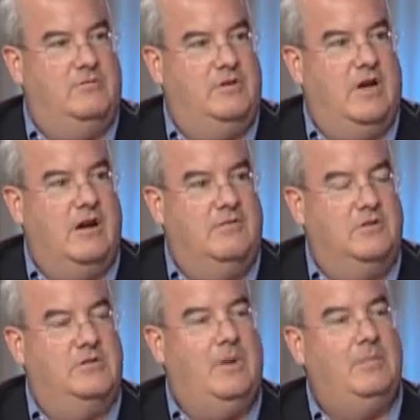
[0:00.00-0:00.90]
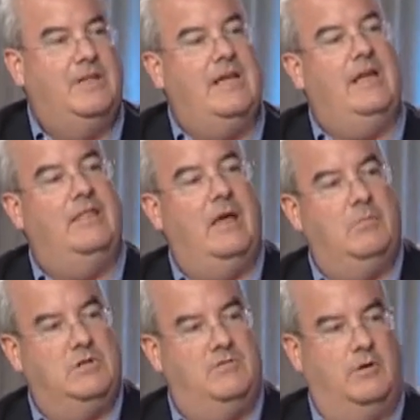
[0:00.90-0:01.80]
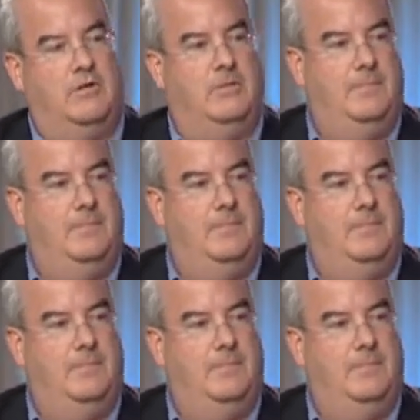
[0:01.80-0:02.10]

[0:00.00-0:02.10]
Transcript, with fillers: photographers to be able to take it that much farther.